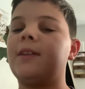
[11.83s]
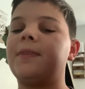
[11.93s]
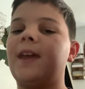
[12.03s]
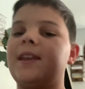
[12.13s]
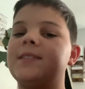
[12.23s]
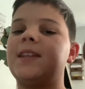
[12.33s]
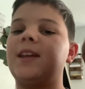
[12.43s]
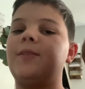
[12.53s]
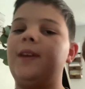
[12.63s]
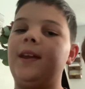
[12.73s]

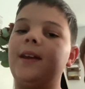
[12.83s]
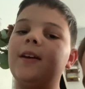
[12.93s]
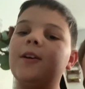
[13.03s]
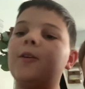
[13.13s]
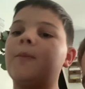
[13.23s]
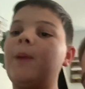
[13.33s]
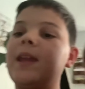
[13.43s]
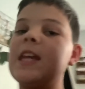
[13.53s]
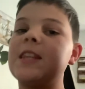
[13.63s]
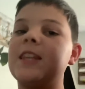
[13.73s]
Thanksgiving. We're
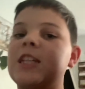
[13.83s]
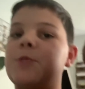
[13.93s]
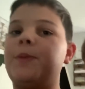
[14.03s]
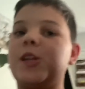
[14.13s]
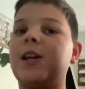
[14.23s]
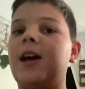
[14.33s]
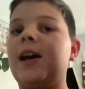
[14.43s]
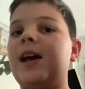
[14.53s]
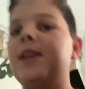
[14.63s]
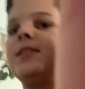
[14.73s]
making this
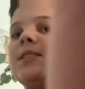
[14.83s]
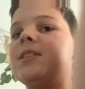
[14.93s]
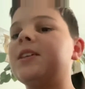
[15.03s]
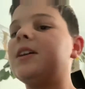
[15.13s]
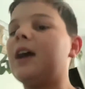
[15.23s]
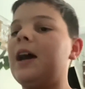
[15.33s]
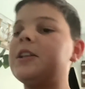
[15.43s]
because I